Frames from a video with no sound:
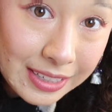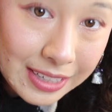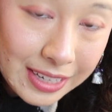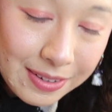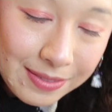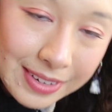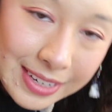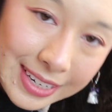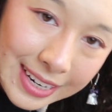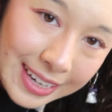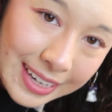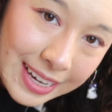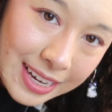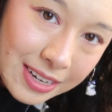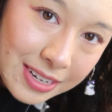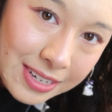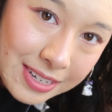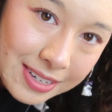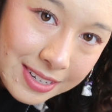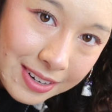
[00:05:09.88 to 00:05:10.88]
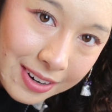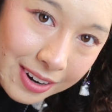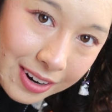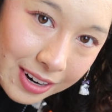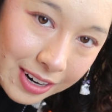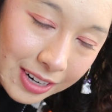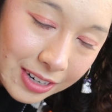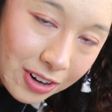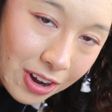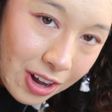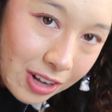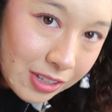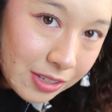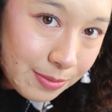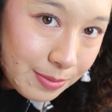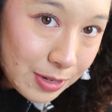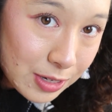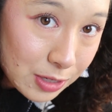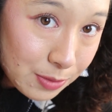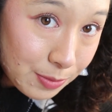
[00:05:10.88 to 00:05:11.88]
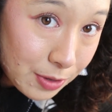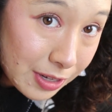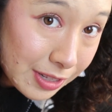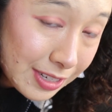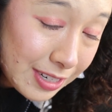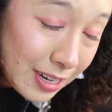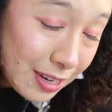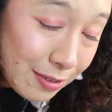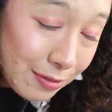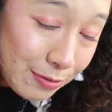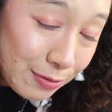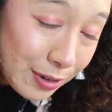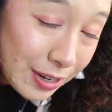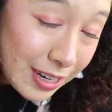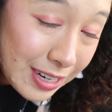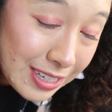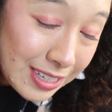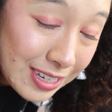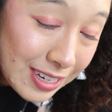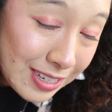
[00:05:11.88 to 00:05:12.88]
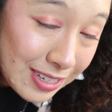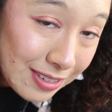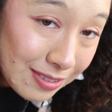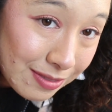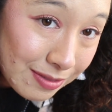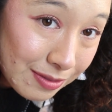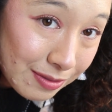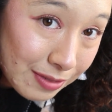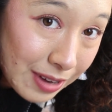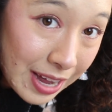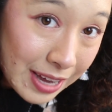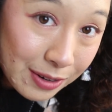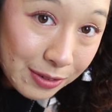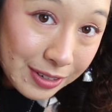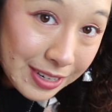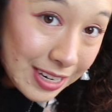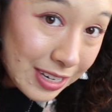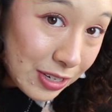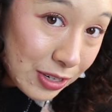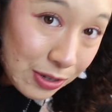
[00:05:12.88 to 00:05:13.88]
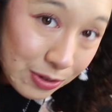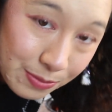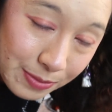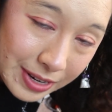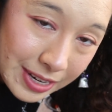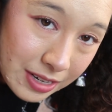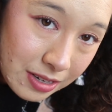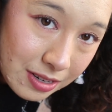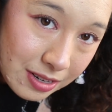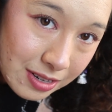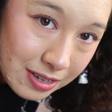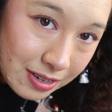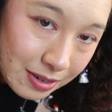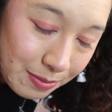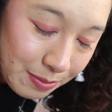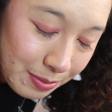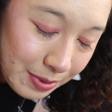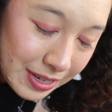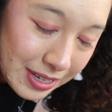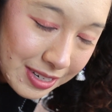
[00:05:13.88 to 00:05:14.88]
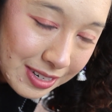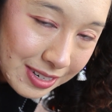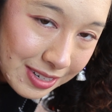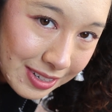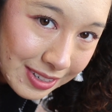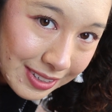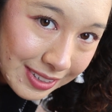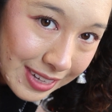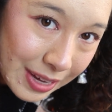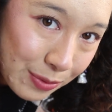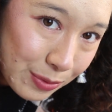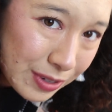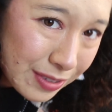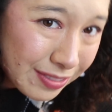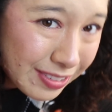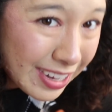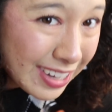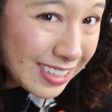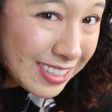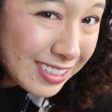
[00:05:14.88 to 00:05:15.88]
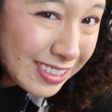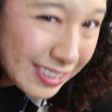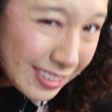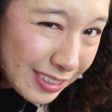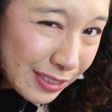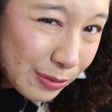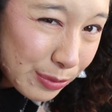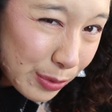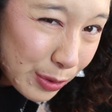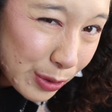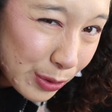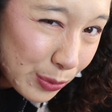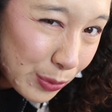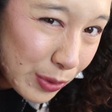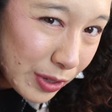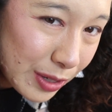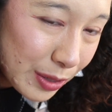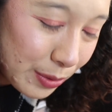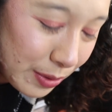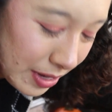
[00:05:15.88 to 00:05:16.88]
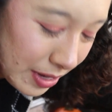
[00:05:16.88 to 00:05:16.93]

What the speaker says: I mean, I guess our column is small enough where I don't need too much, but still, I would have liked a little more to work